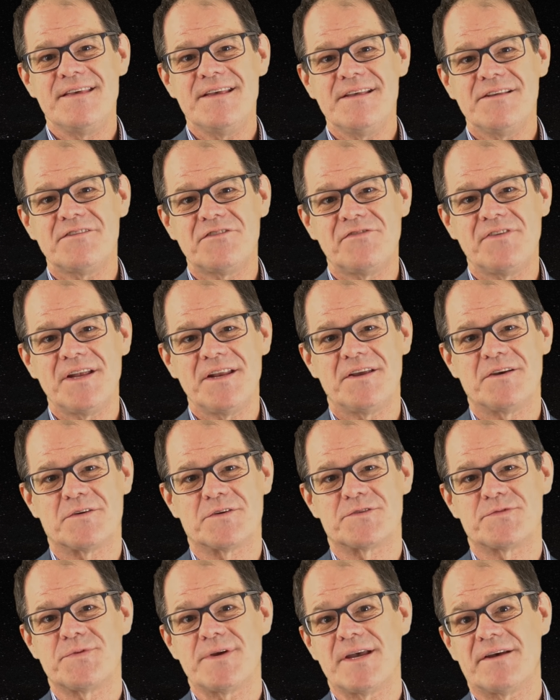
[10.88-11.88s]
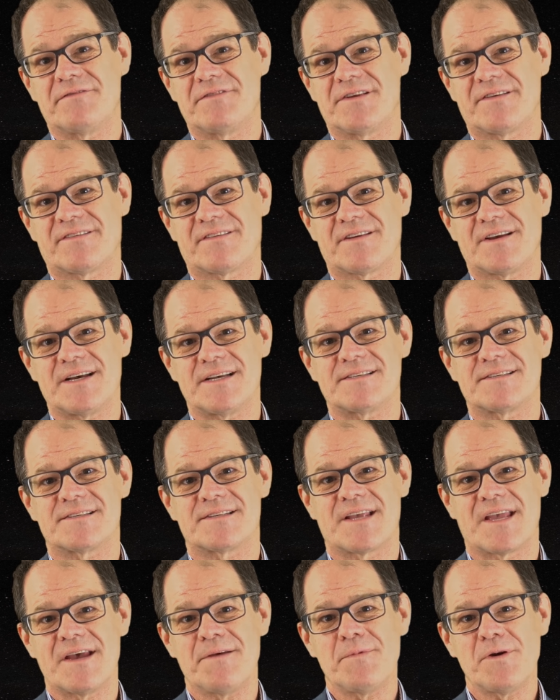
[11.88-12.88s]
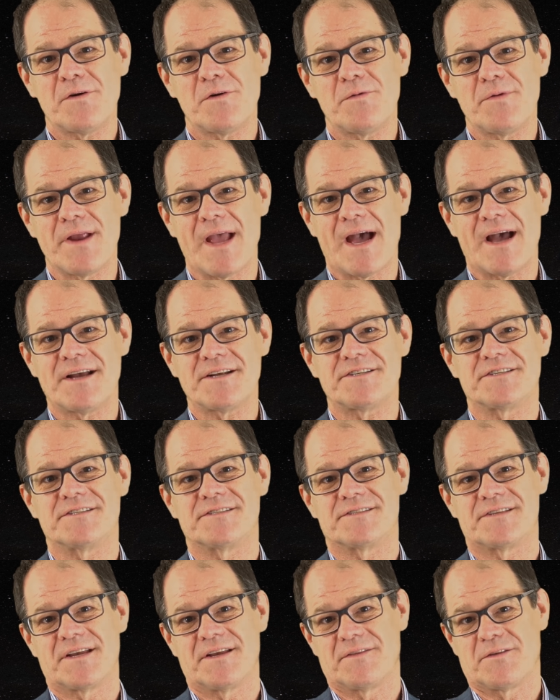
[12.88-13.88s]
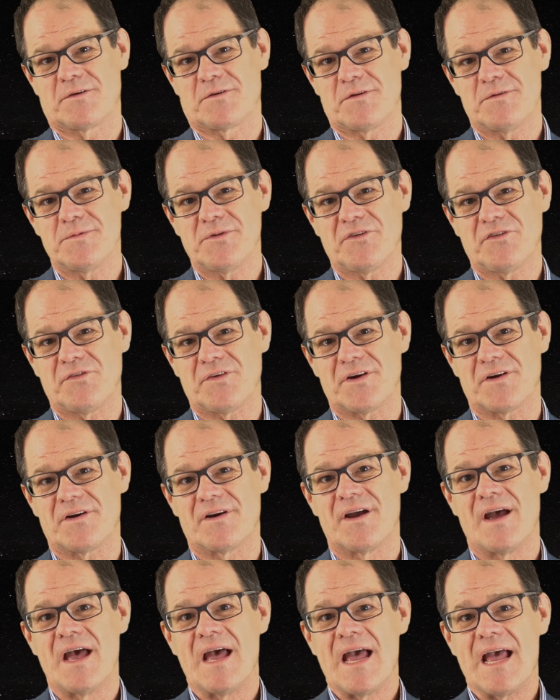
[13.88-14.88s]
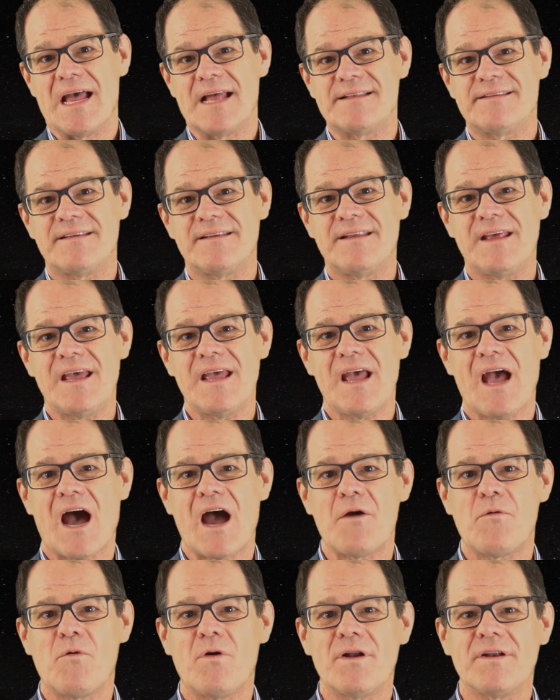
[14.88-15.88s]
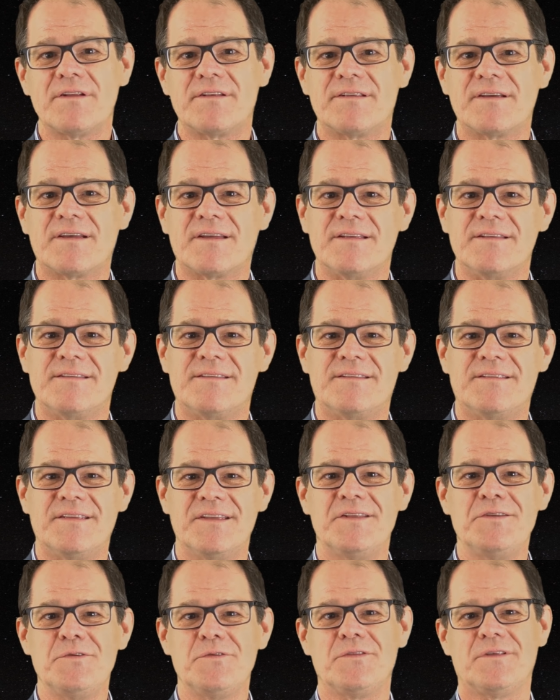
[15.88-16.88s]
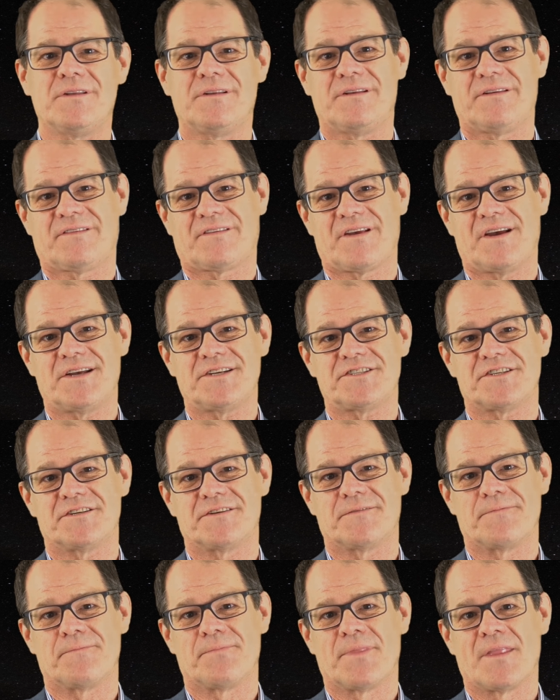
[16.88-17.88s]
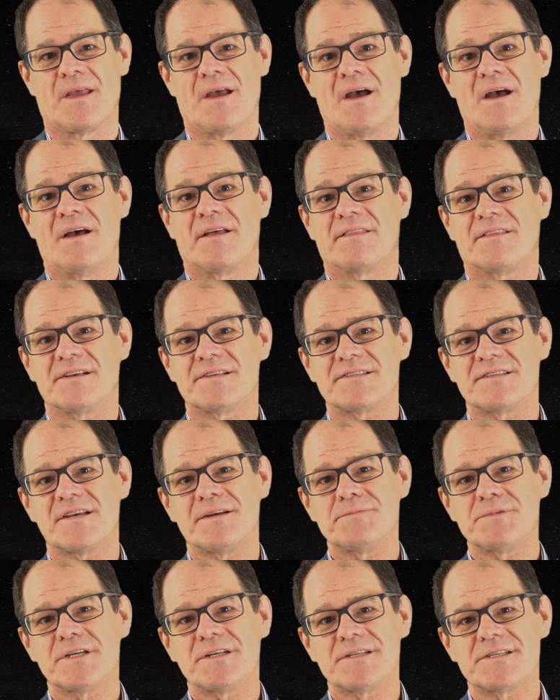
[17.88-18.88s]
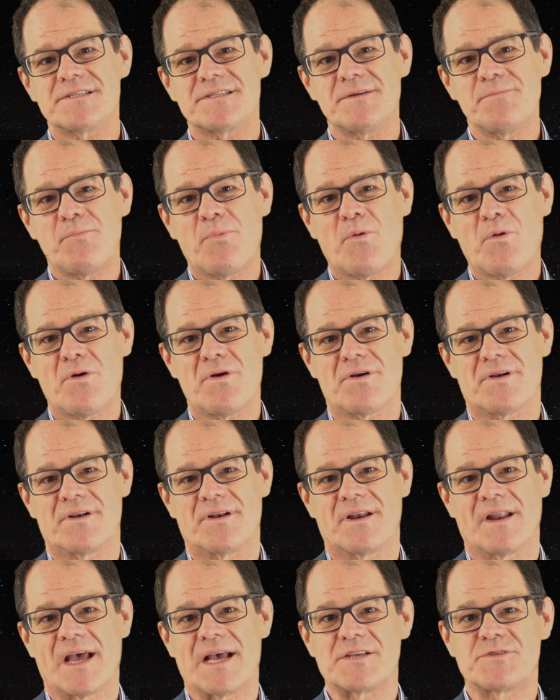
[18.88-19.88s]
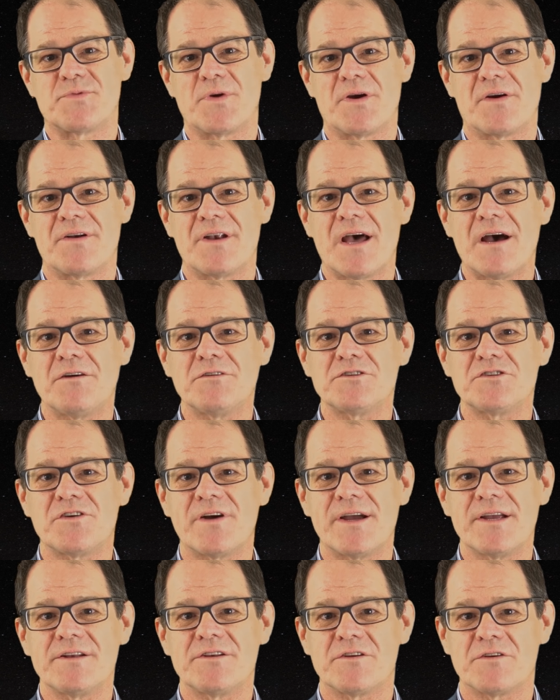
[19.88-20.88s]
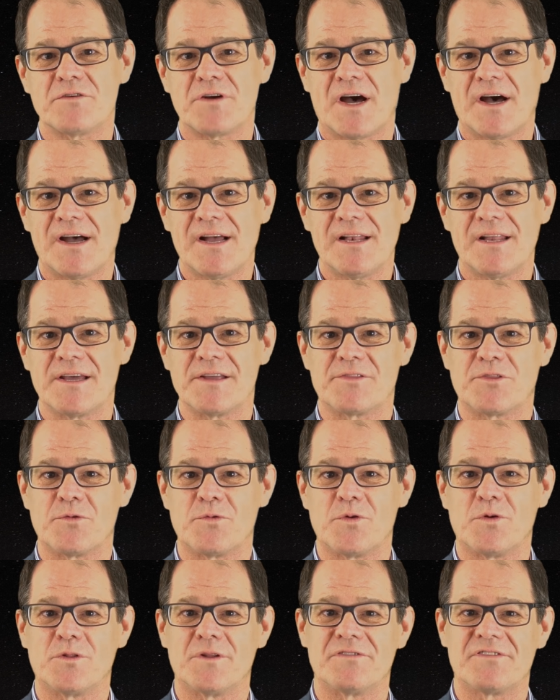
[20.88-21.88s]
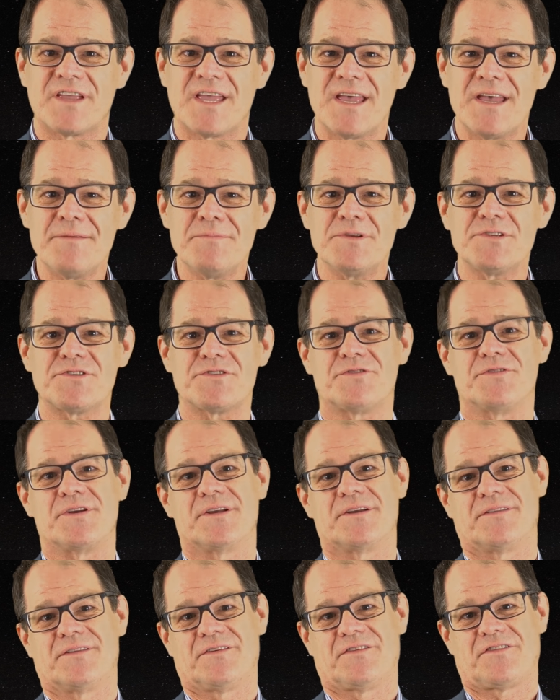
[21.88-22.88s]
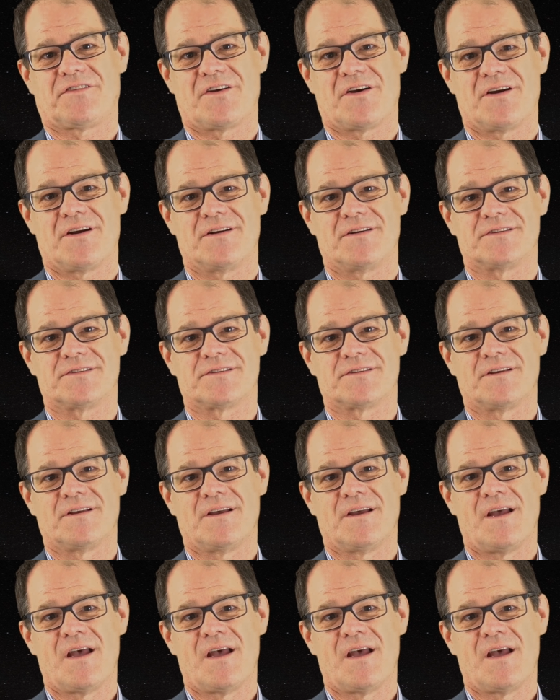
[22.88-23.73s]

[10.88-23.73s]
these videos we have discussed chemical reactions in the chromosphere and today I wanted to continue the discussion. The subject is important as we are now trying to highlight the role of chemistry in the stars.